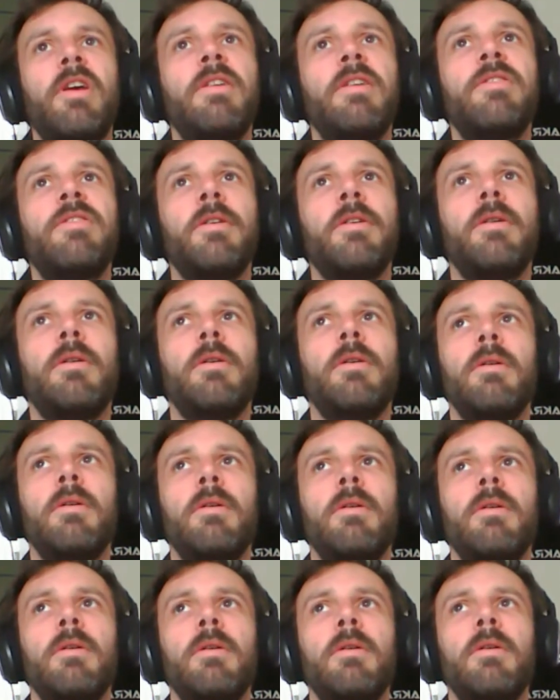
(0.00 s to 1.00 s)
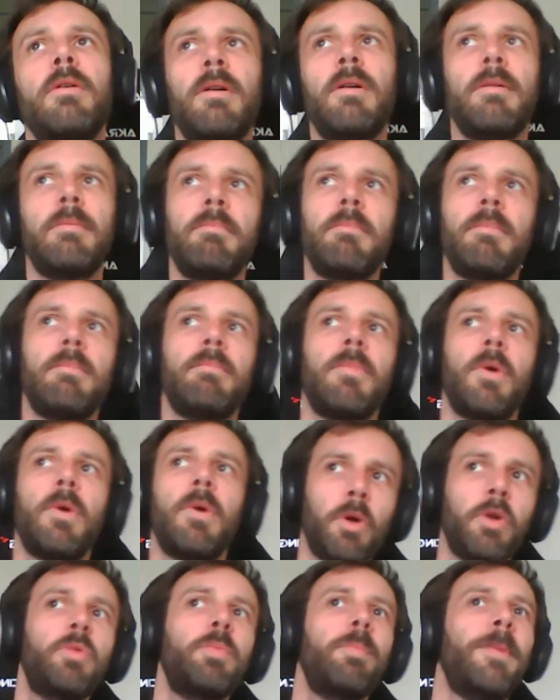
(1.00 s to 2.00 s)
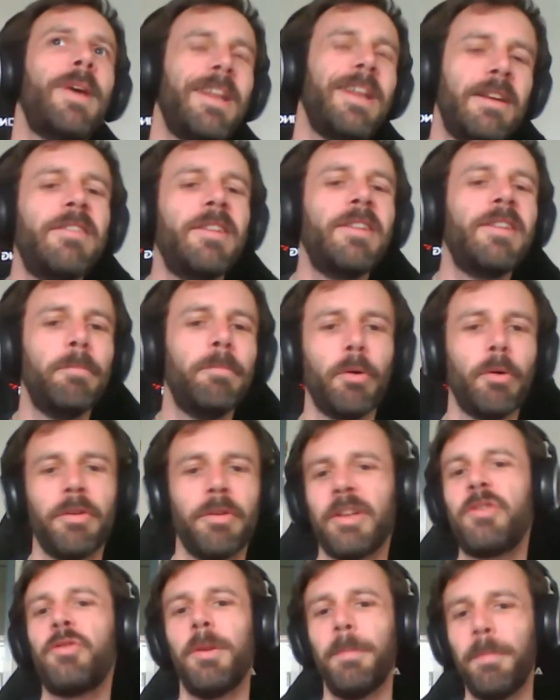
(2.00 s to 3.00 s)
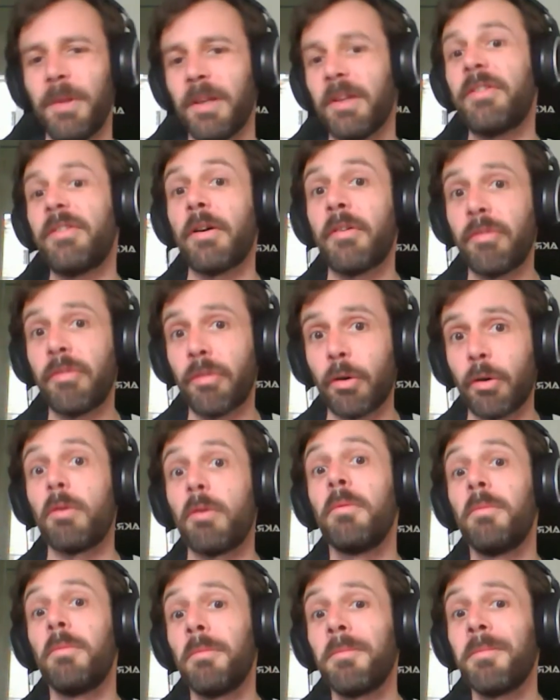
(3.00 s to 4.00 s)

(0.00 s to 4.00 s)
of it. So what made it simple is actually PSR4.